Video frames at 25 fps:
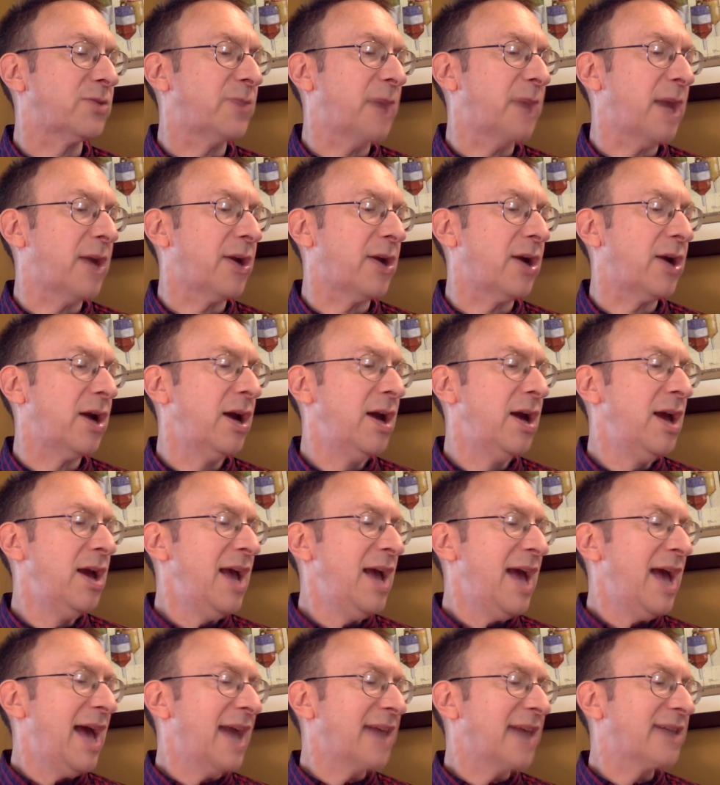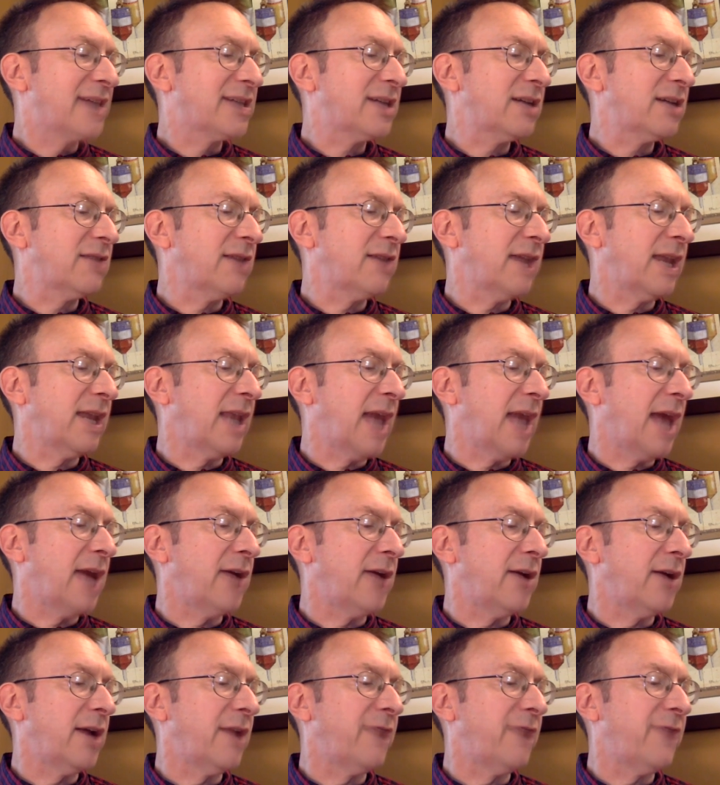Potter, and a cigarette
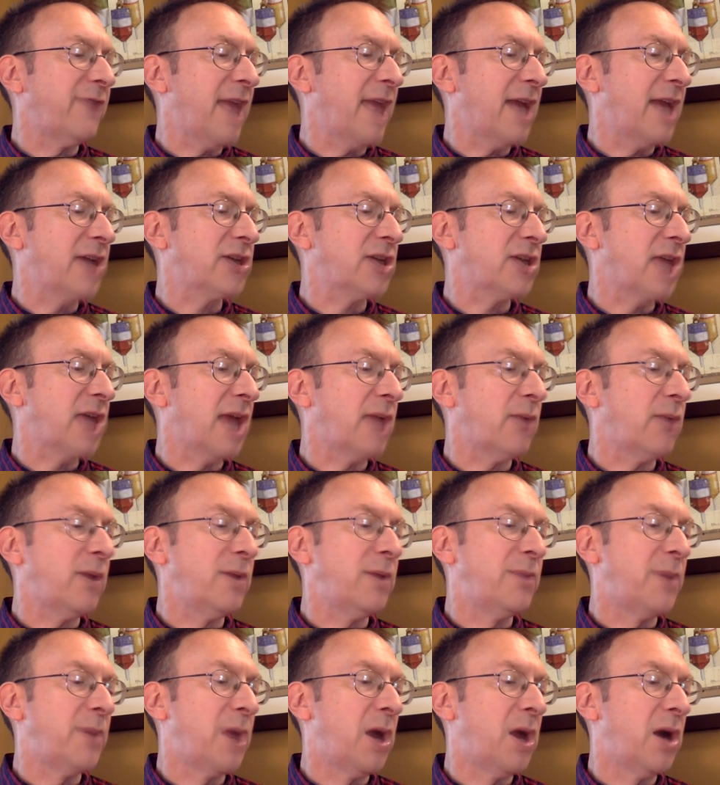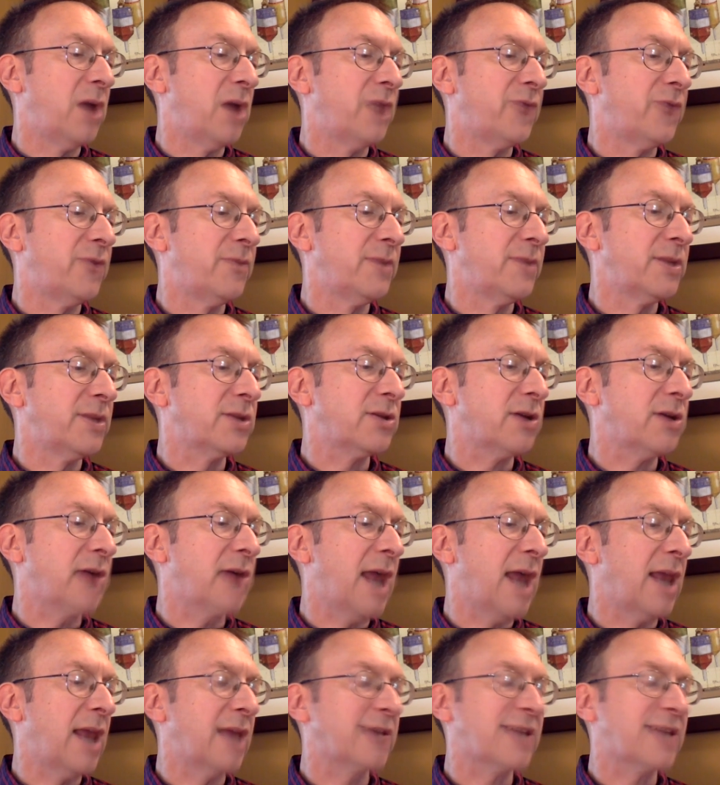lighter and a flashlight we'd borrowed from Mr.
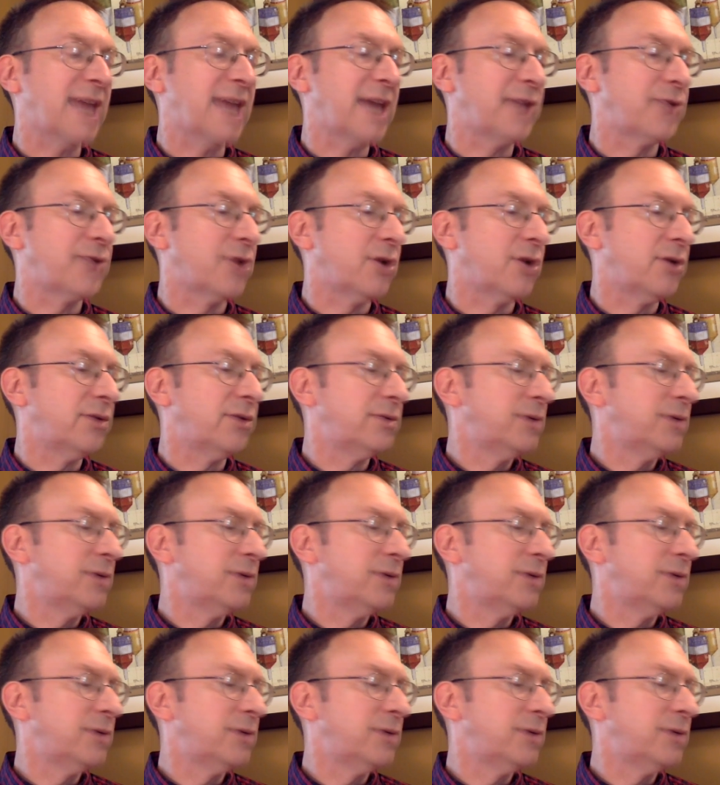Alessandro.